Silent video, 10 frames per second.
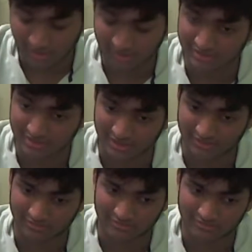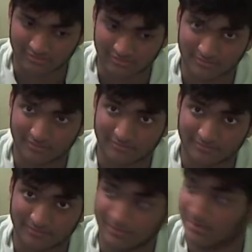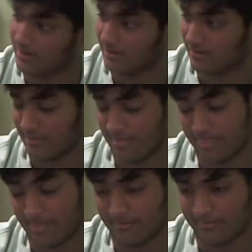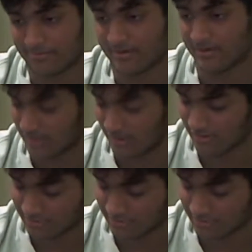was like pretty, pretty. You know, I was